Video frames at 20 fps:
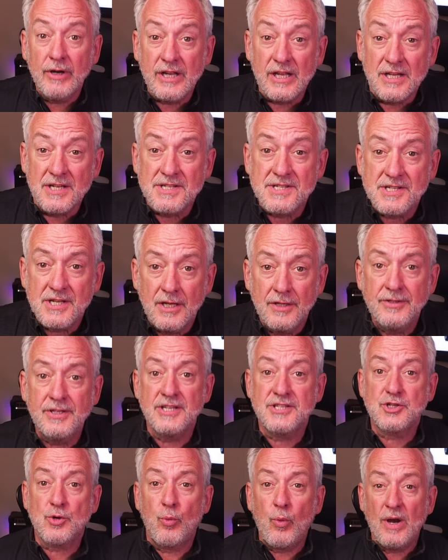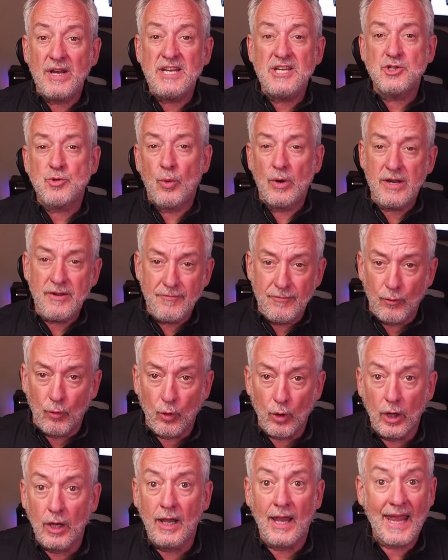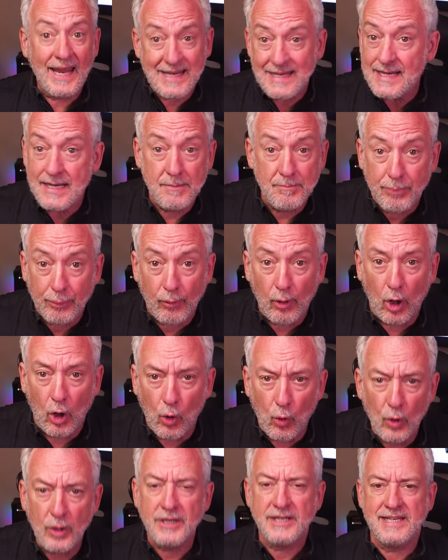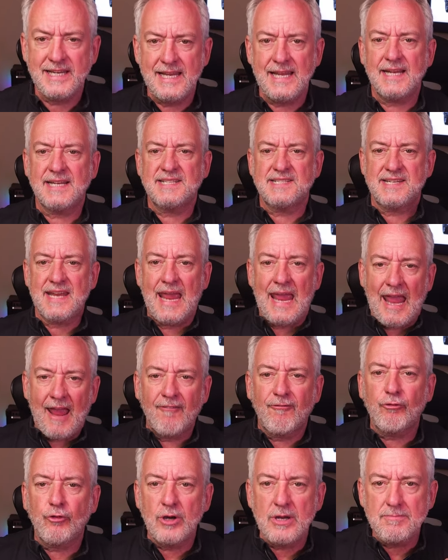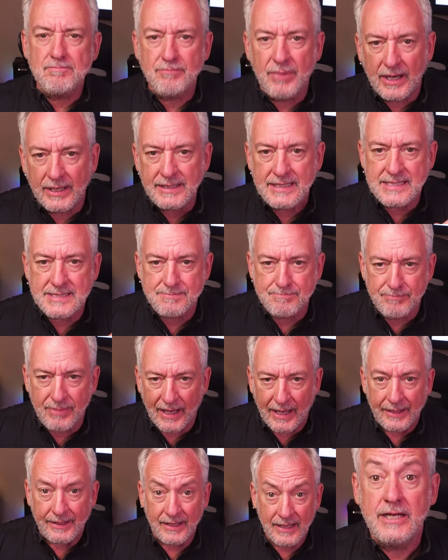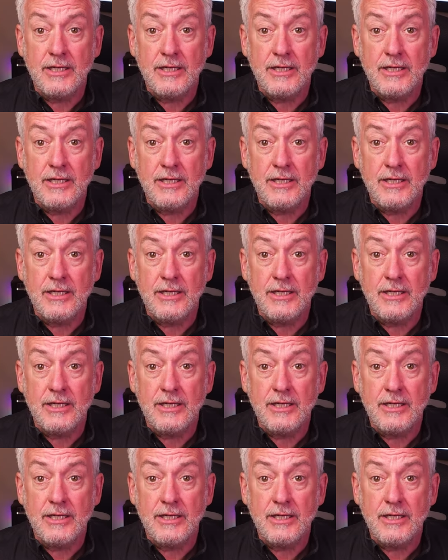it is. The 2024 Lightning Pro kicks everybody's butt,